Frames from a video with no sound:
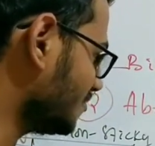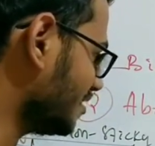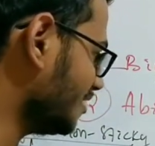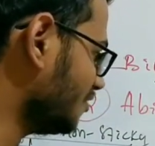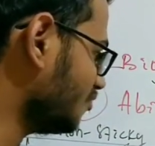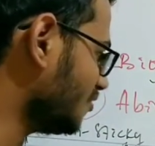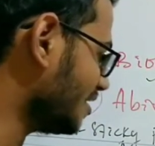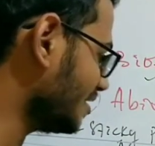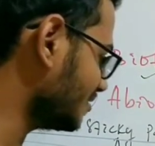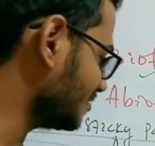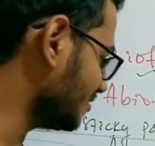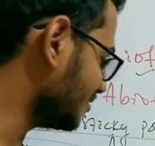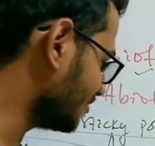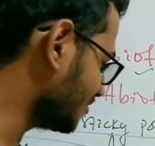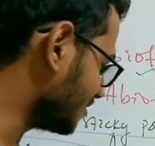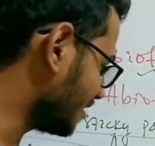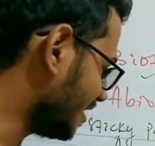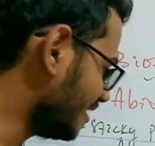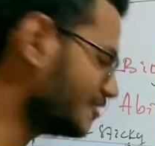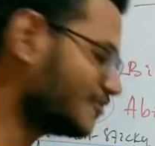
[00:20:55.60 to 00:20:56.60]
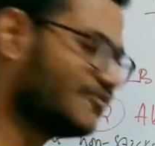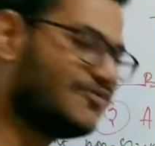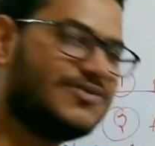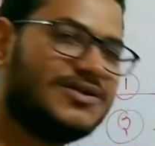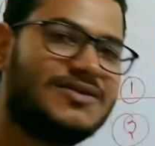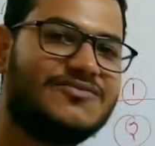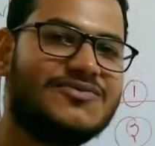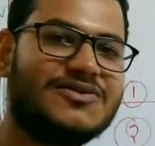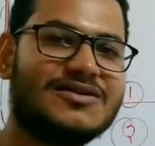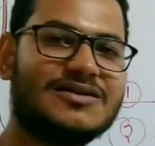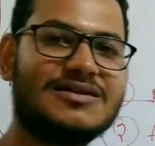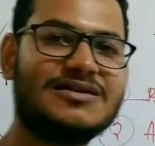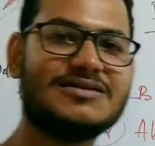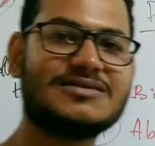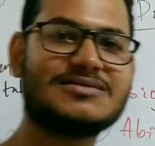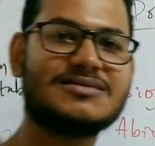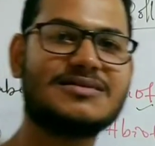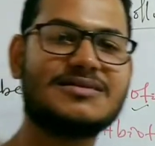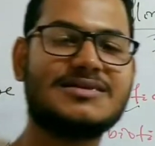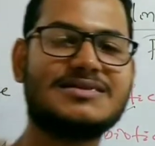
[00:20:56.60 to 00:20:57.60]
by water, or hydrophilic
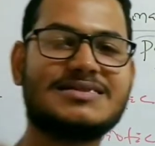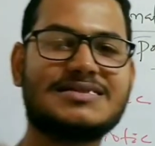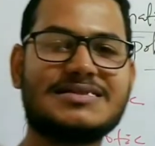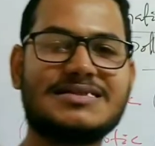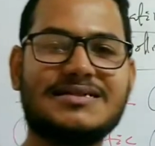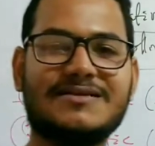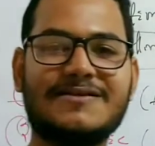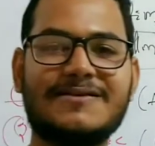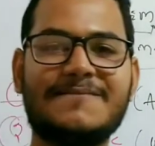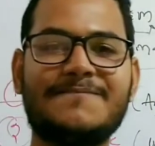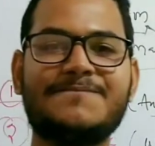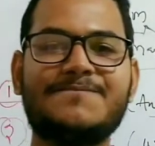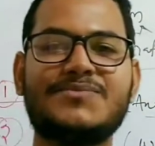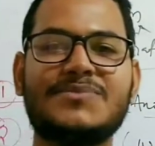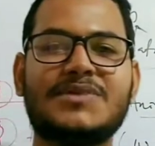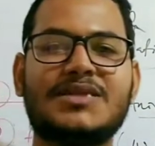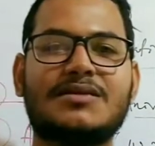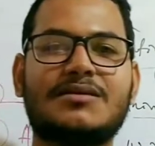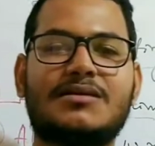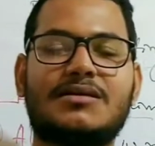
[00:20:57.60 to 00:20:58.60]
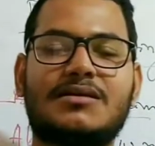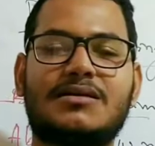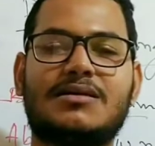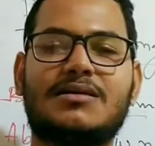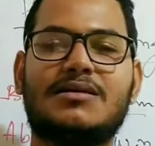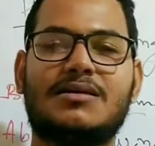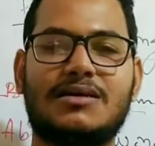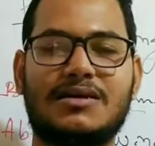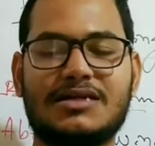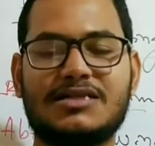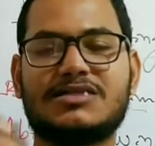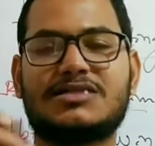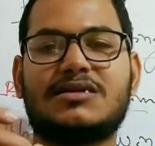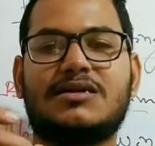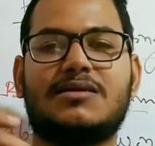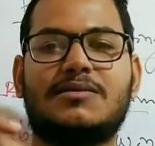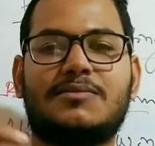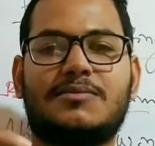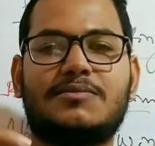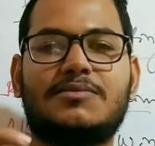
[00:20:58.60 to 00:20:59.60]
pollination is seen,
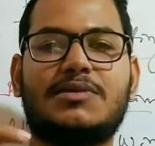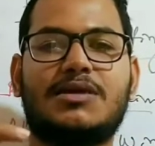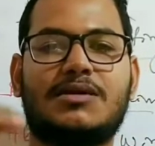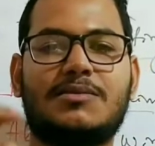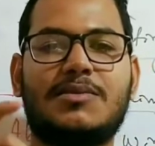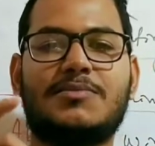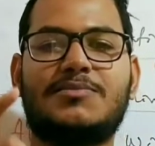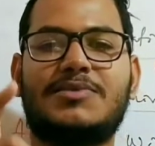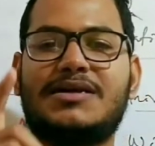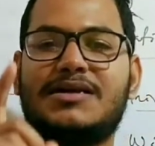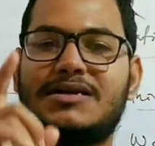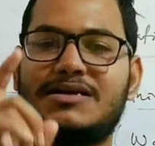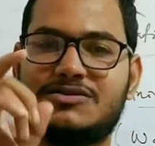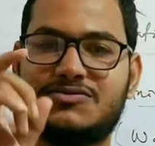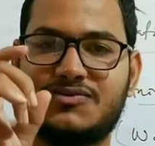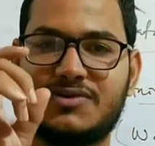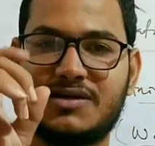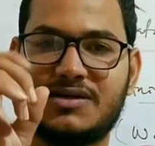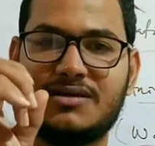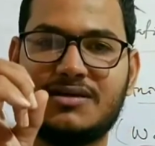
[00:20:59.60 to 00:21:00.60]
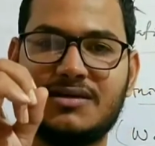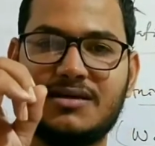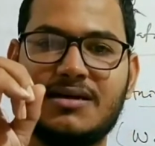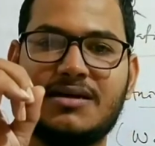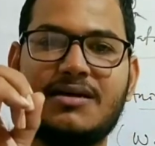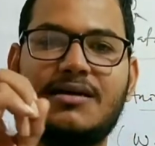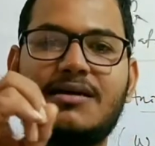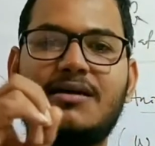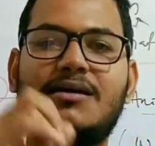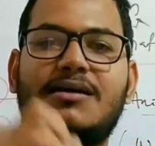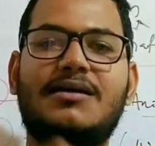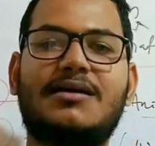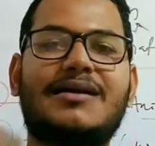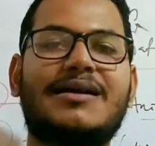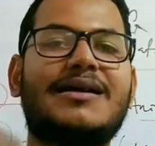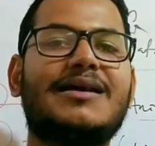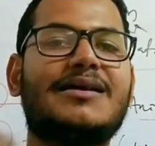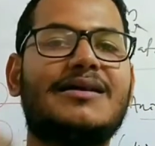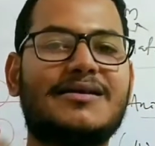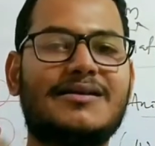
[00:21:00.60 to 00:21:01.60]
remember it is very
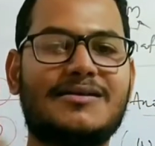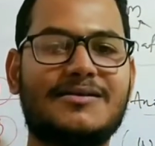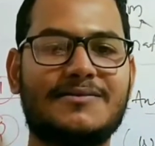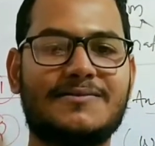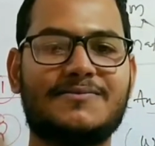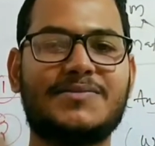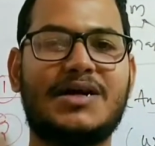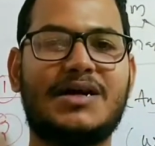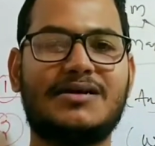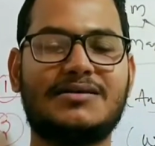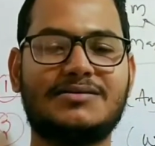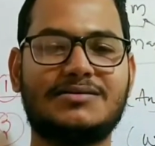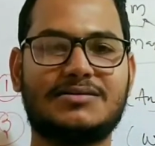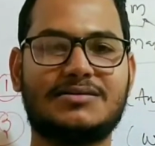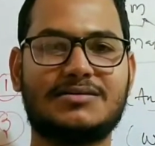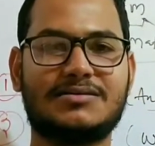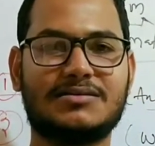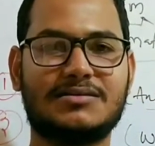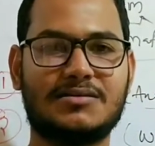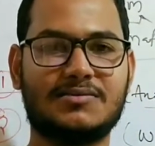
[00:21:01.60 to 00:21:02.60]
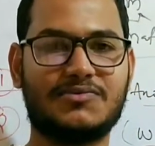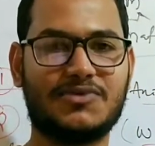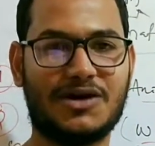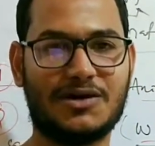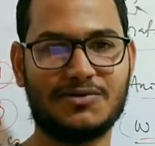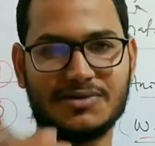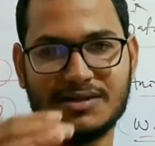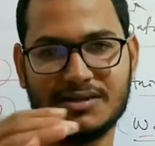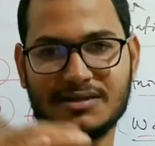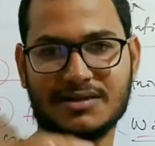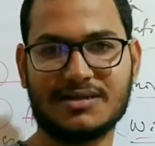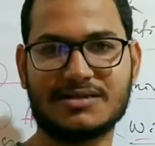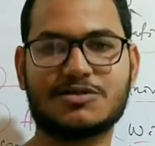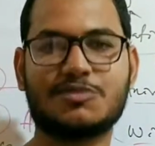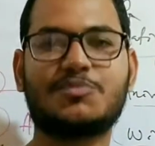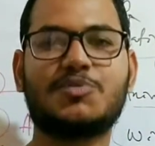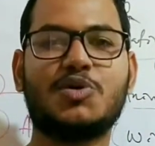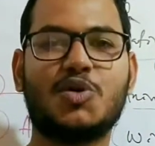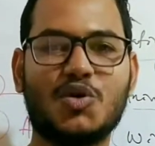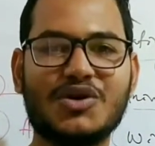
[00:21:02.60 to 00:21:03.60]
rare and found in case
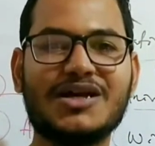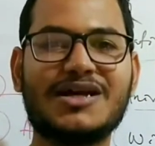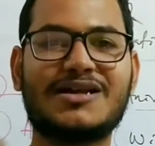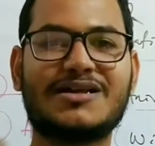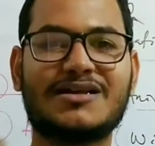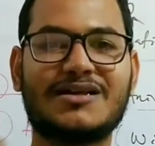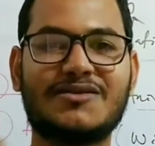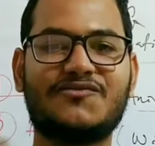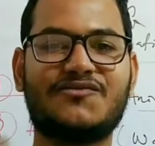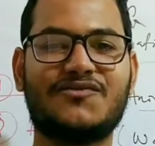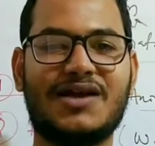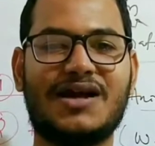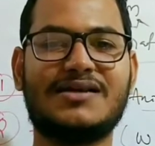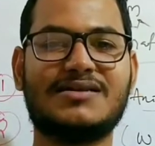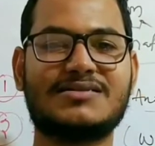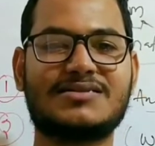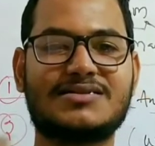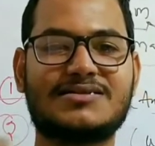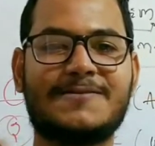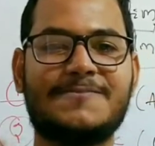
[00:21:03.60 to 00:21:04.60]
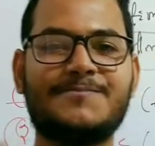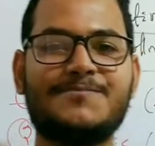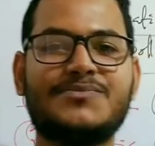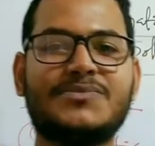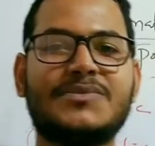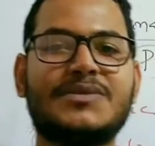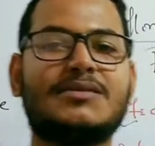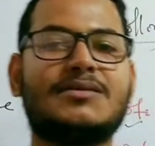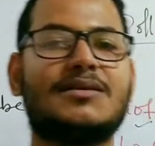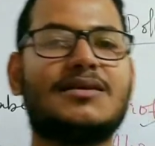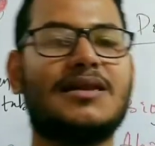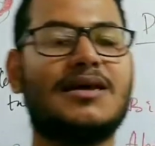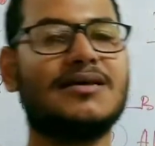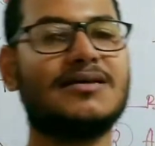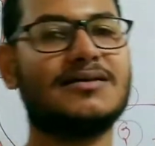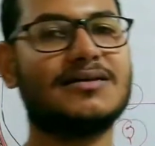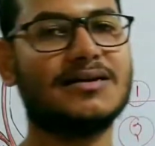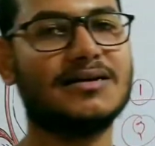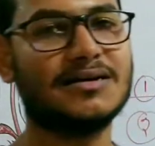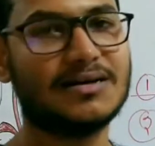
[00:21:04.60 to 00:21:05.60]
of lower plants
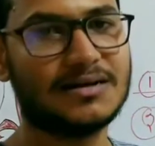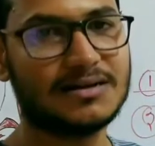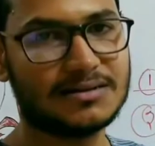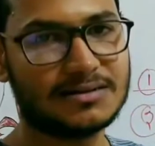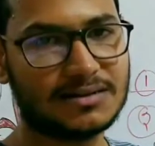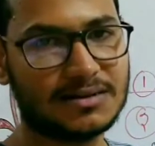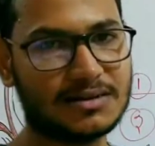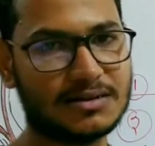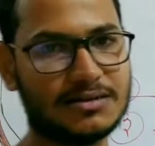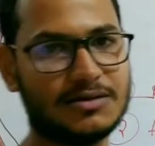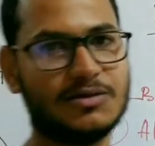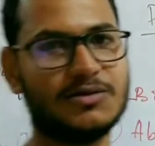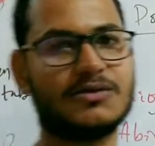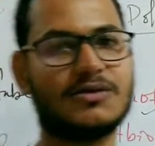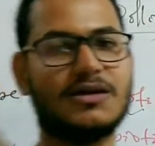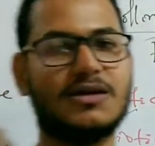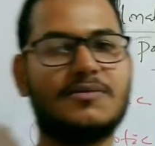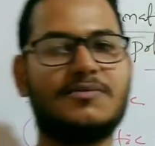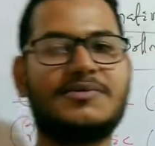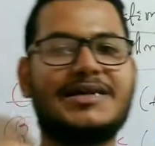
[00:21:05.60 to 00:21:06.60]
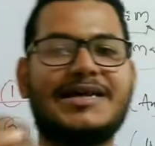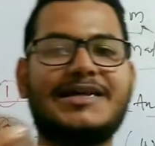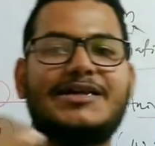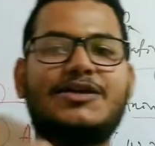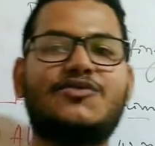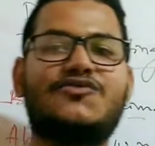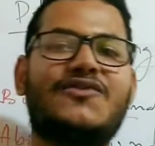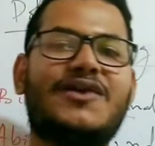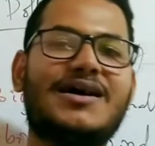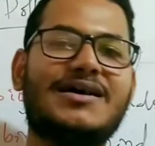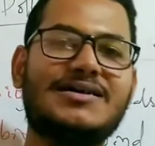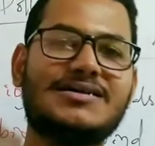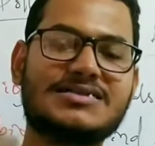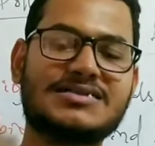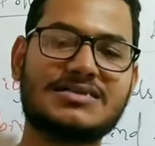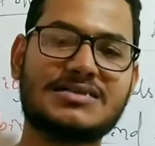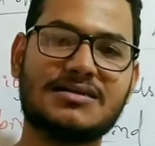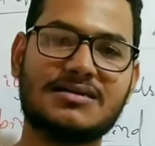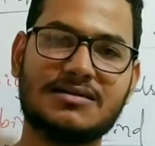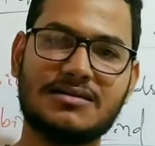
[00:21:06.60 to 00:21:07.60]
like your
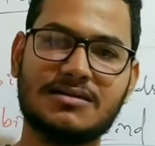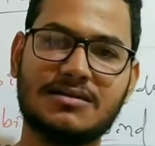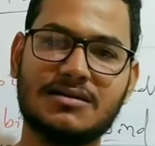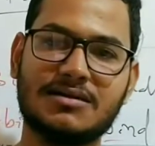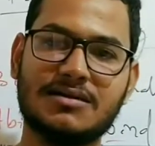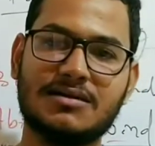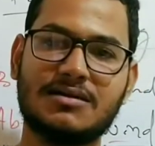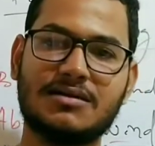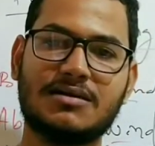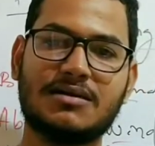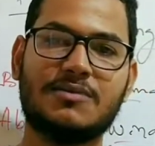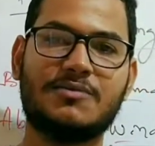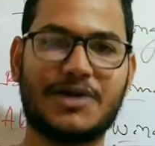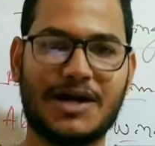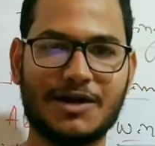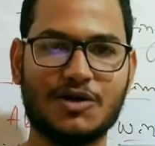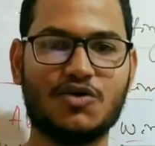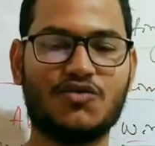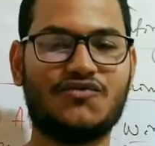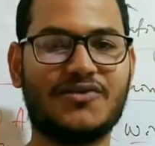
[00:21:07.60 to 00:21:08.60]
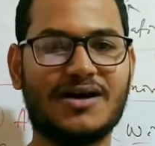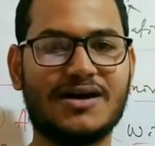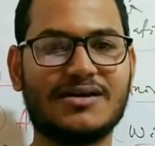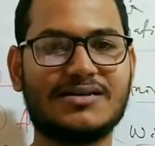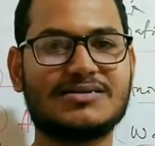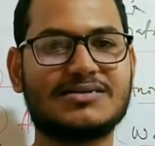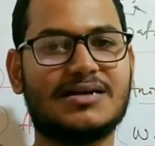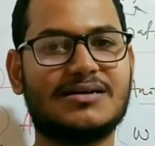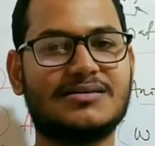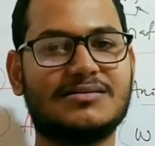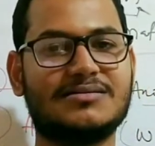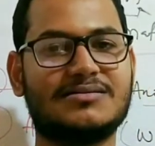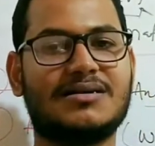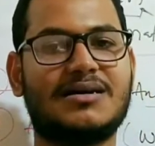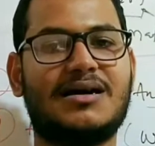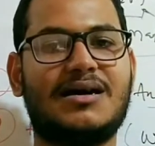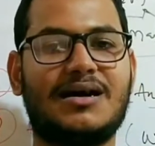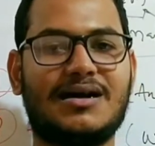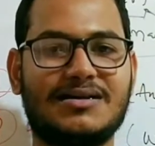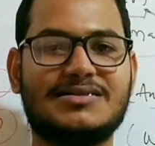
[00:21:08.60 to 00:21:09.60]
pteridophytes, bryophytes and
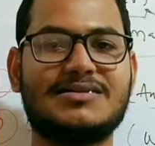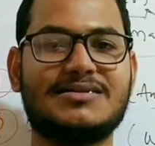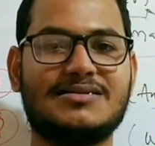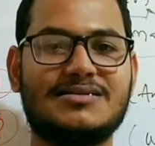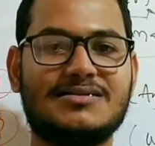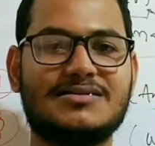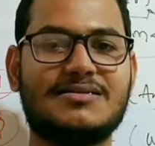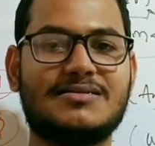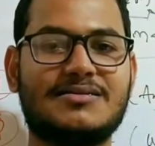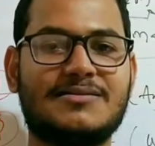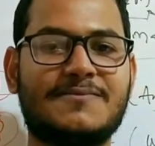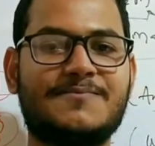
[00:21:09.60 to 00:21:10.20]
algae,